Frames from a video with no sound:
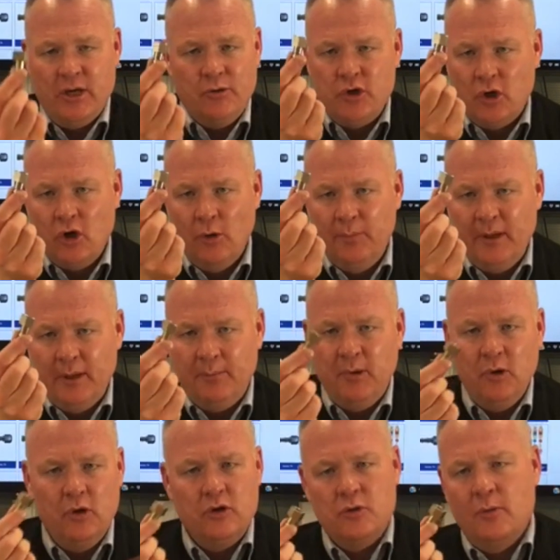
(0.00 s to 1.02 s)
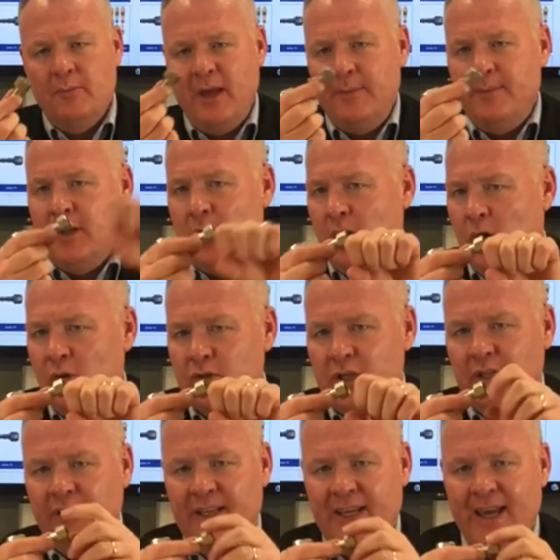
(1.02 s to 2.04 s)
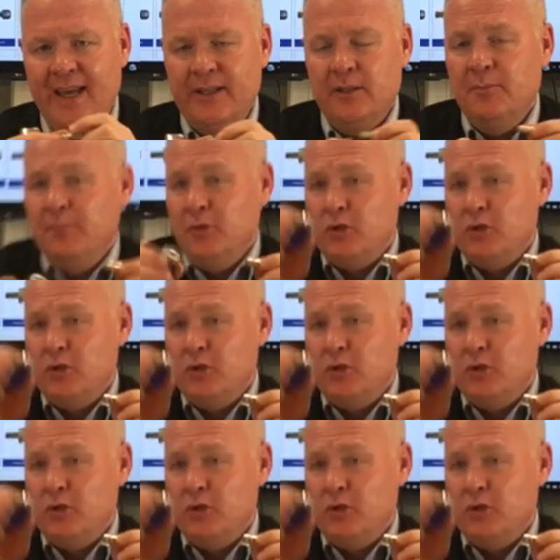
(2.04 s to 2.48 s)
out your coupling plugs with maybe your hose on the end,